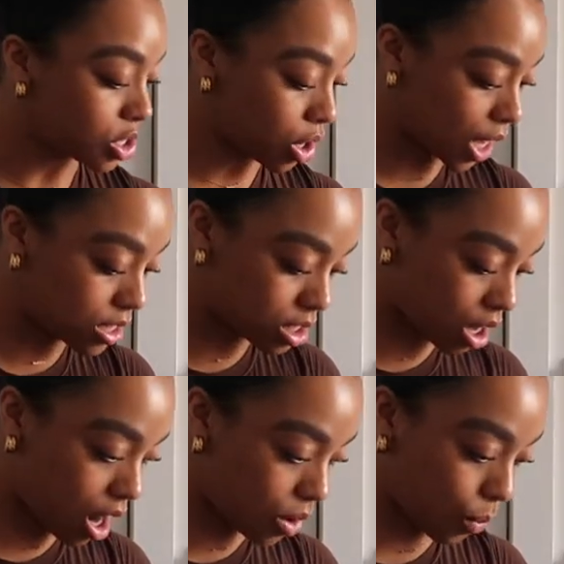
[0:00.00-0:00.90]
So let's
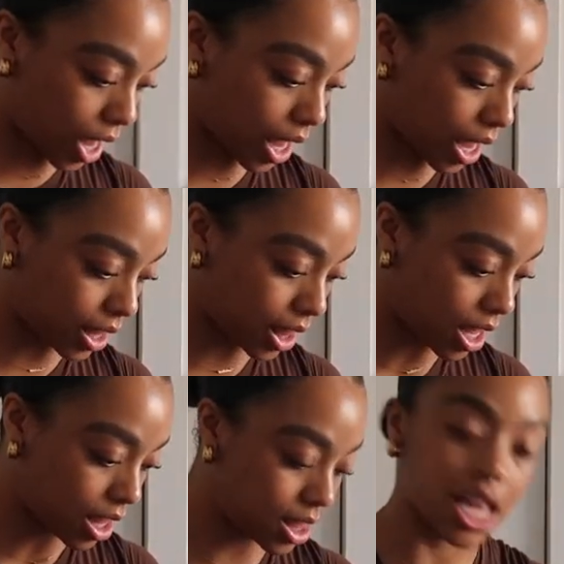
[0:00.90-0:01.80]
start with
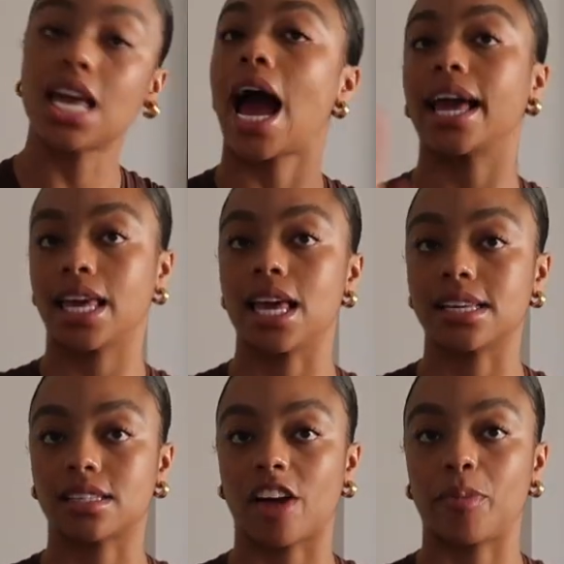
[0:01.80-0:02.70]
the
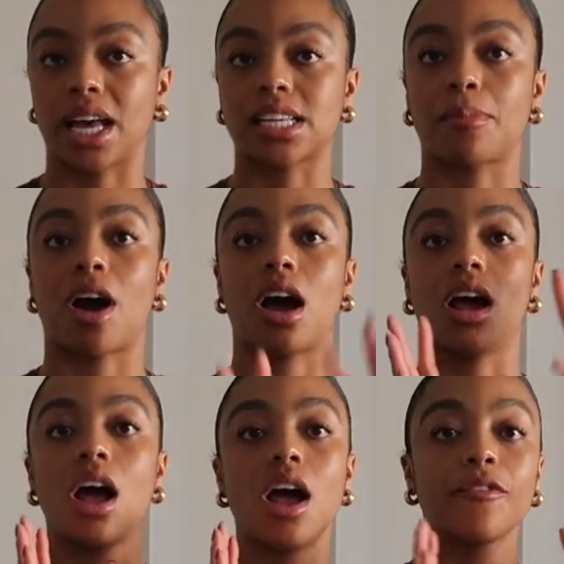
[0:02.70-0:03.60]
Ikea stuff, because I
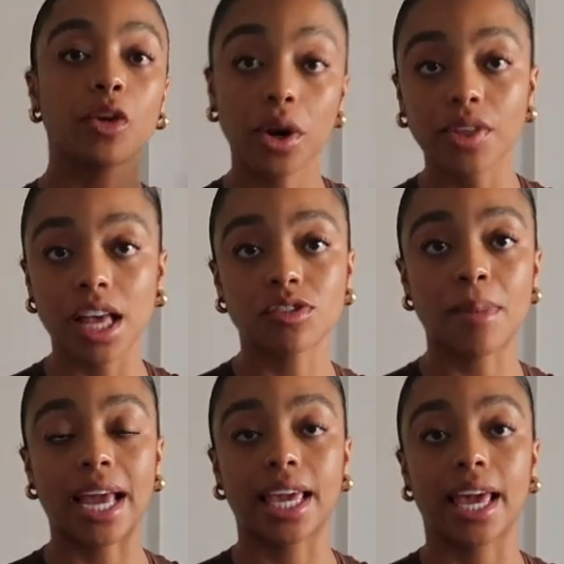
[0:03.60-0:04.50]
bought fewer things from
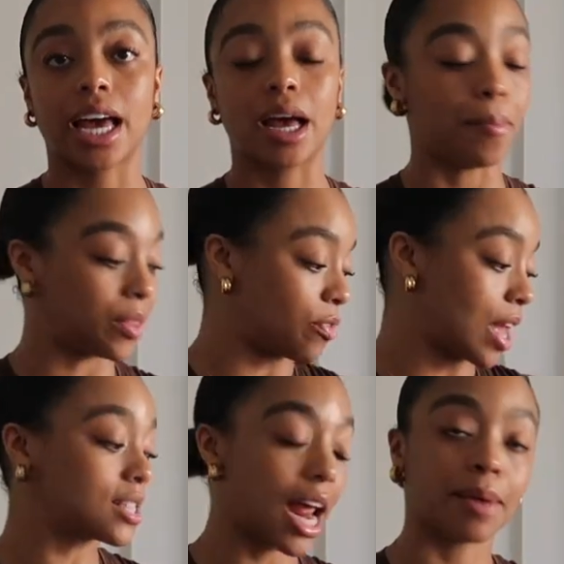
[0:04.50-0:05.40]
Ikea, but the
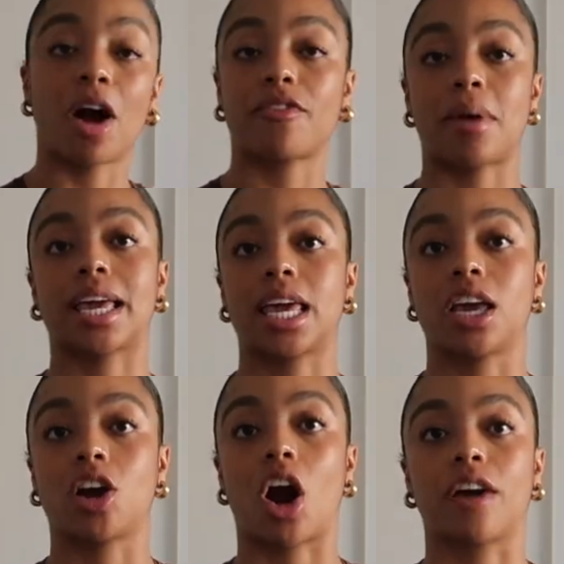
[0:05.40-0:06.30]
things that I bought from
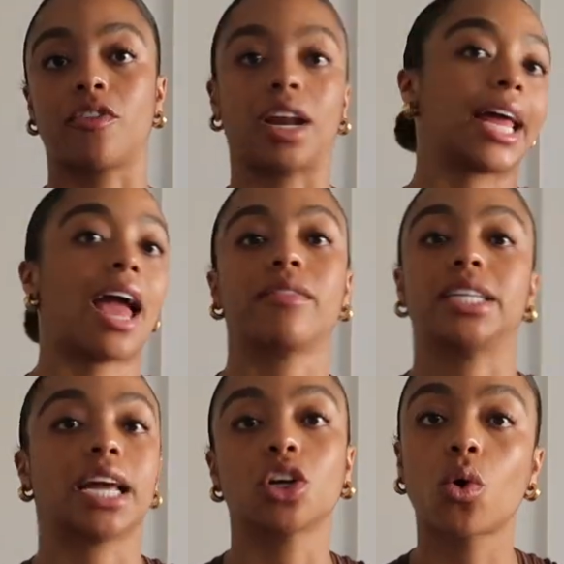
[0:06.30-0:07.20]
Ikea are for like
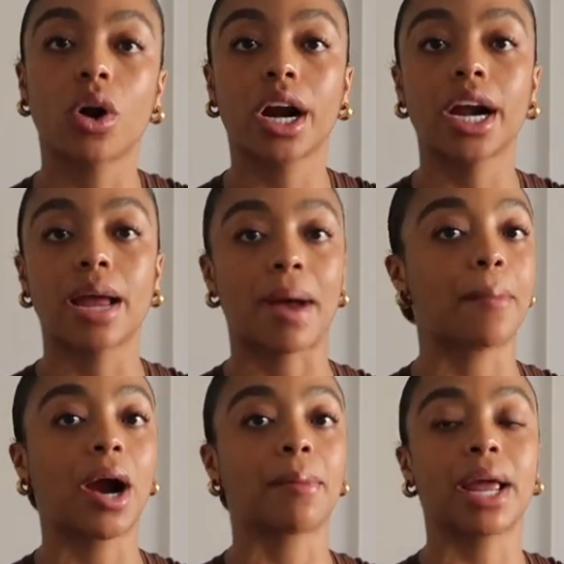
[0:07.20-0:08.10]
everyday decor in my
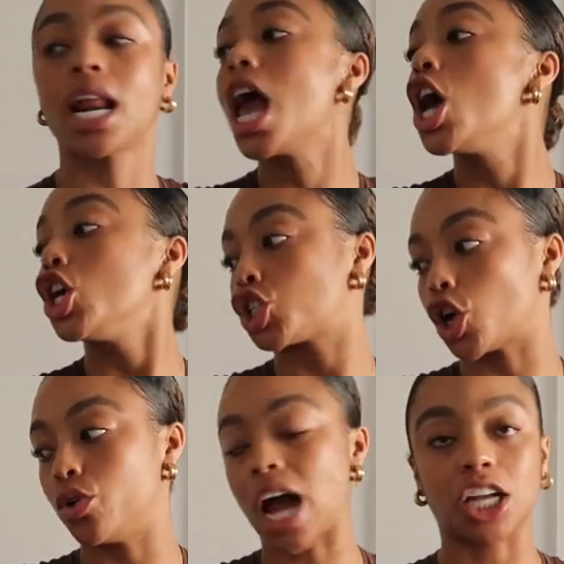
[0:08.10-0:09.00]
apartment,
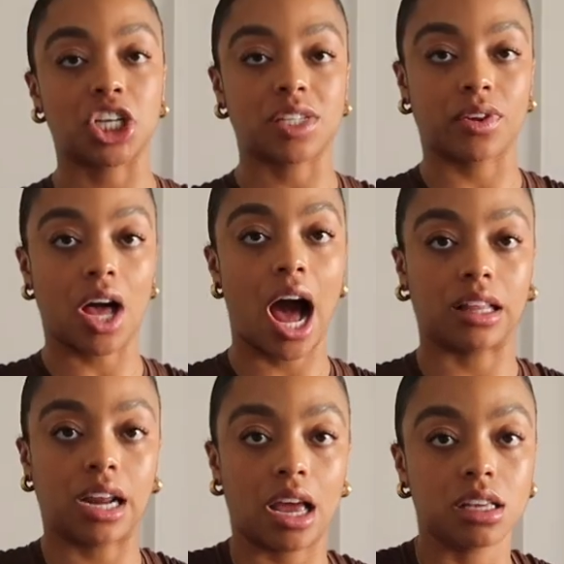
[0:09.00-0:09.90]
so not just for the
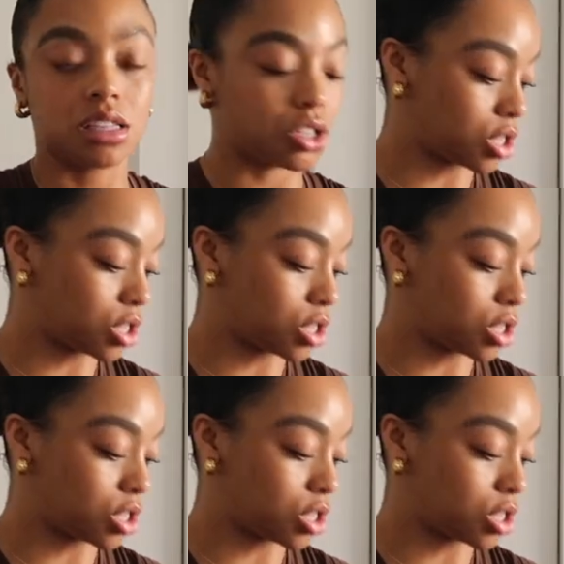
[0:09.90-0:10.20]
holidays.